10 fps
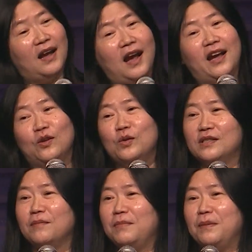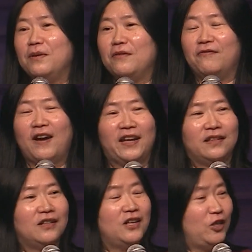I know some people
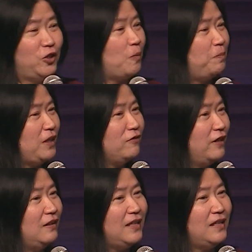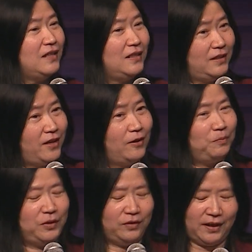find shopping really
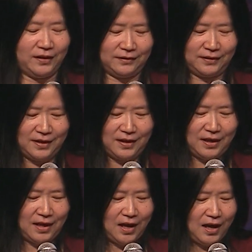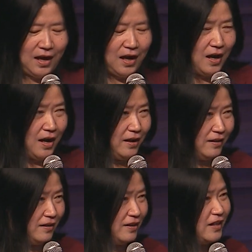therapeutic.
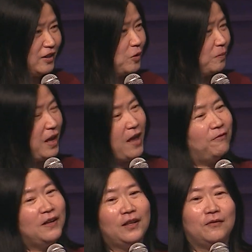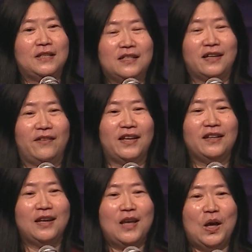I think you may have heard of this saying
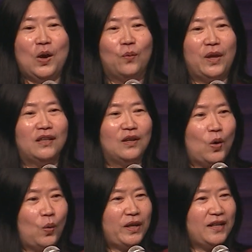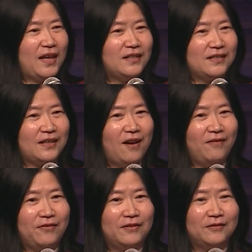when the going gets
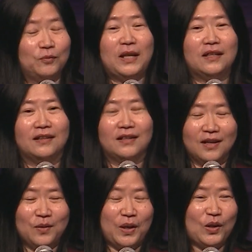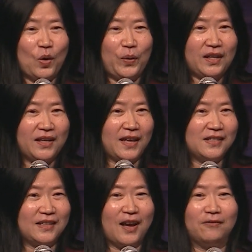tough, when the, when the going
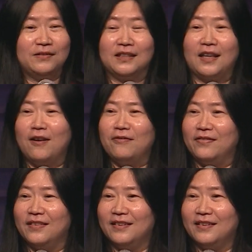gets tough, the tough